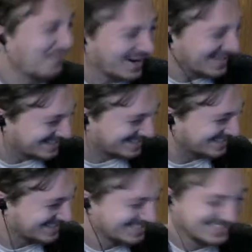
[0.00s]
what?
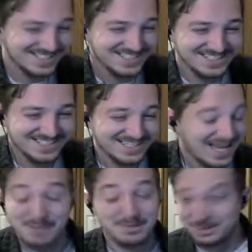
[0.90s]

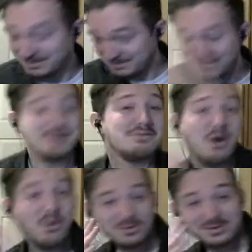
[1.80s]
I mean, you
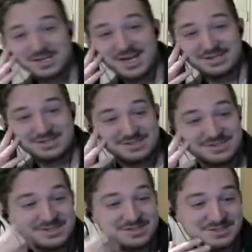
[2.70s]
total sense.
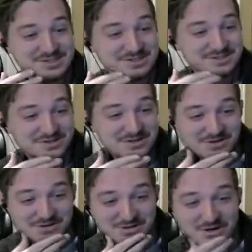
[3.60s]

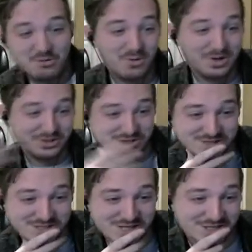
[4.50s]
No
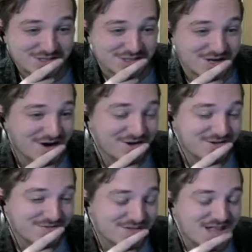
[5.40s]
questions necessary.
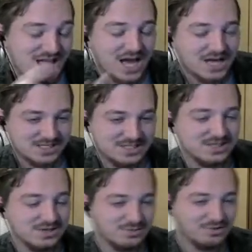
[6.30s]
I see
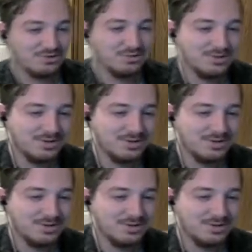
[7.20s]
you, dude.